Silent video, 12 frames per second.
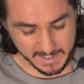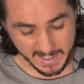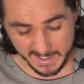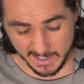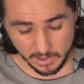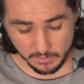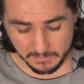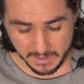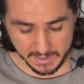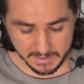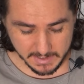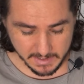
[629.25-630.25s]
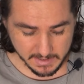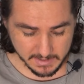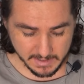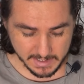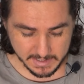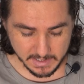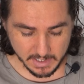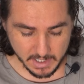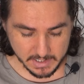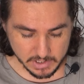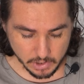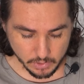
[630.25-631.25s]
and I love it as a
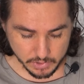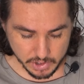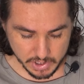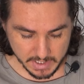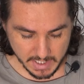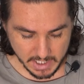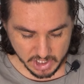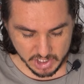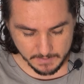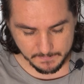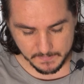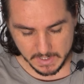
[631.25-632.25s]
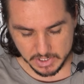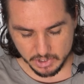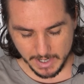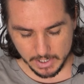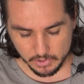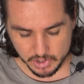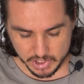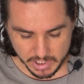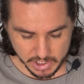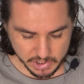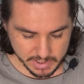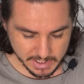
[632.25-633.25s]
nice lunch dish. It's a great lunch
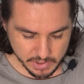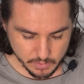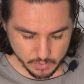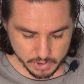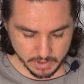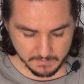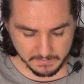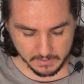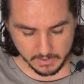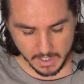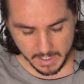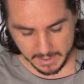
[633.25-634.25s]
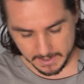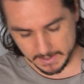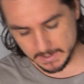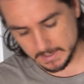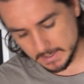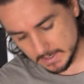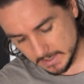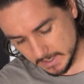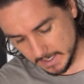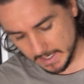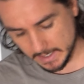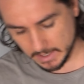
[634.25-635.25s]
dish because I do also feel like
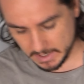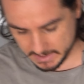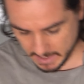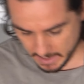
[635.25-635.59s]
I get a nice